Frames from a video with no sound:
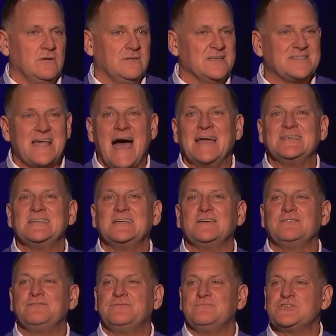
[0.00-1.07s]
this idea
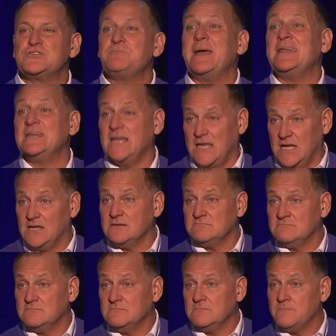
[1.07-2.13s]
of spending.
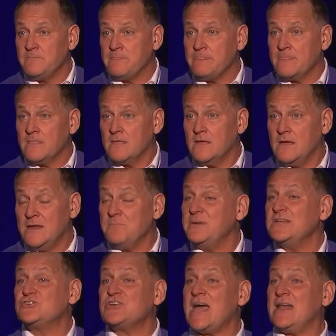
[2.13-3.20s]
And I'm
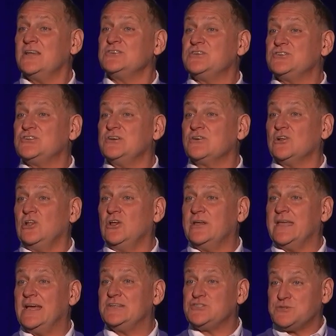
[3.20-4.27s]
being challenged this year to
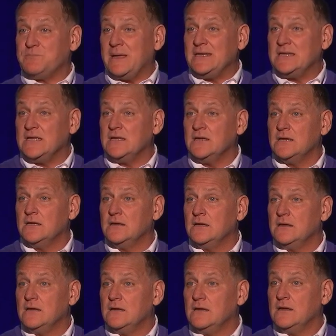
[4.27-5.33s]
look at spending
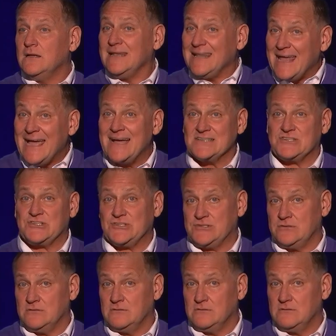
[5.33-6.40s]

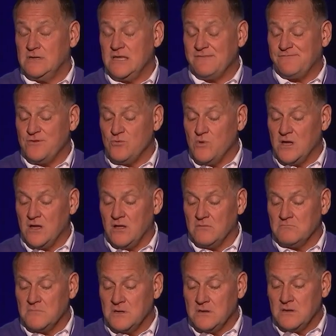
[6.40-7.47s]
less, if you will.
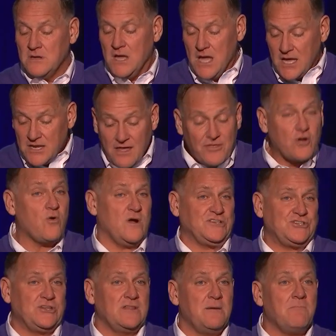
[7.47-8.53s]
Another
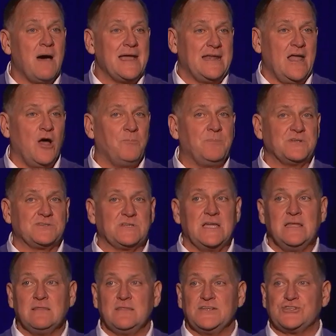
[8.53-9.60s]
question that might help us
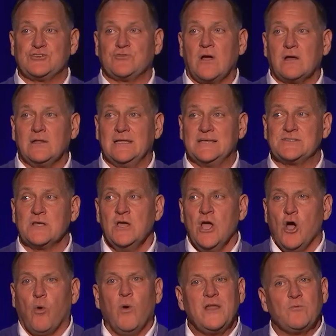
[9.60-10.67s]
in this struggle is,
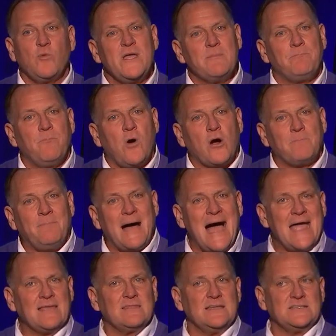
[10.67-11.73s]
when we are
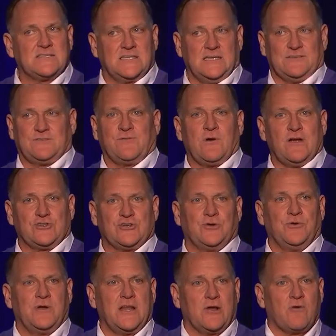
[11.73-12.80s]
buying these gifts for our
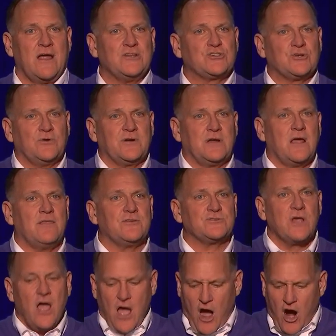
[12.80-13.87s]
children and grandchildren and
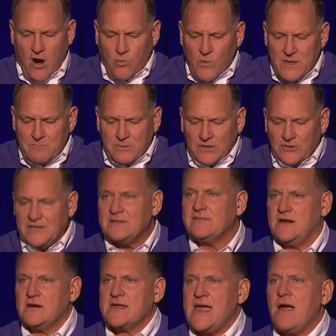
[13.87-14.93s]
others, are we building
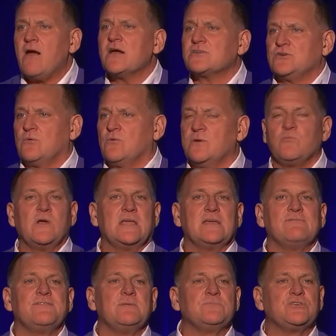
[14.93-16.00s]
their character when we
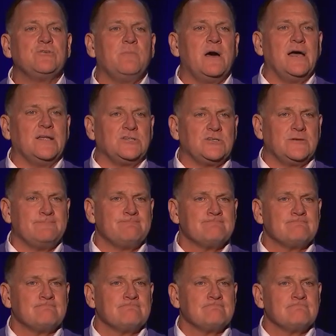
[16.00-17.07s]
give them too much?
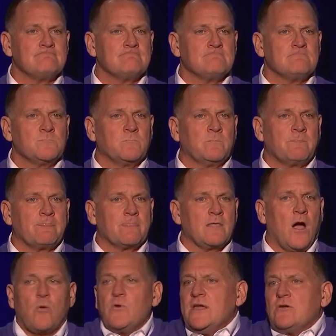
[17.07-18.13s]

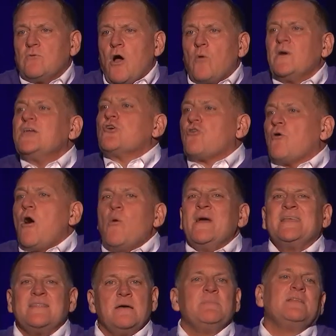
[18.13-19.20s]
Are we
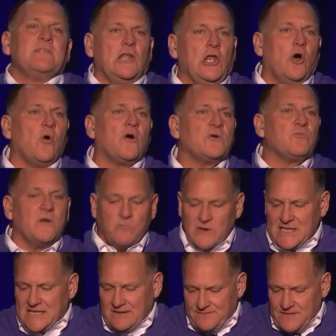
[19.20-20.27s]
growing them in the Lord when we
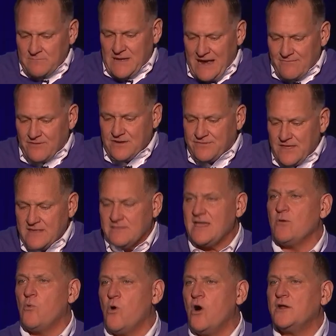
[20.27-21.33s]
give them everything they
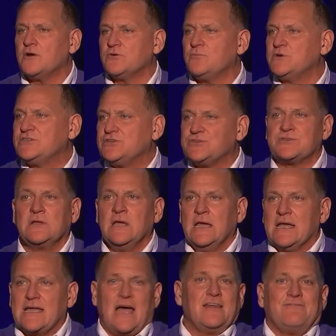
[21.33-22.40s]
want? Or are we just
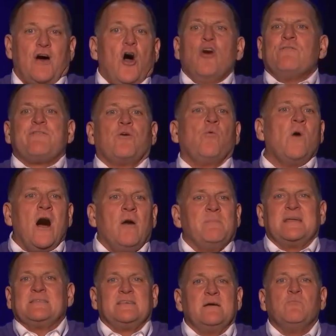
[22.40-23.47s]
kind of
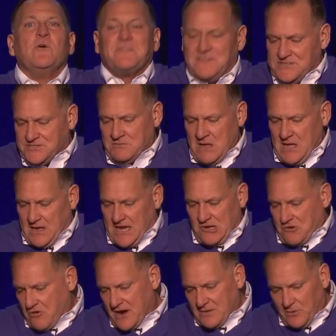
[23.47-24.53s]
overwhelming them with this
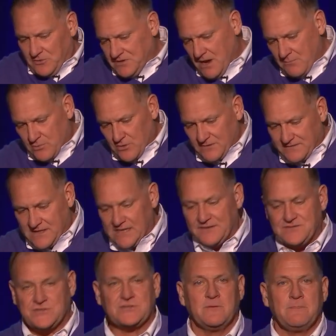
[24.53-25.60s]
incredible number of
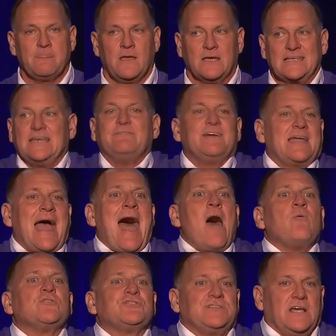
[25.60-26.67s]
gifts, giving
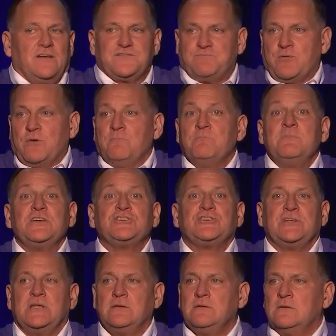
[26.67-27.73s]
ourselves
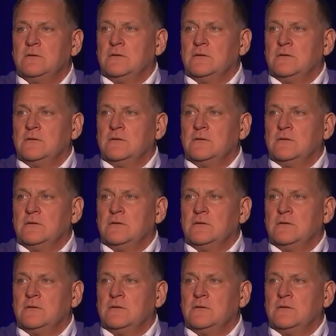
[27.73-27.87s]
permission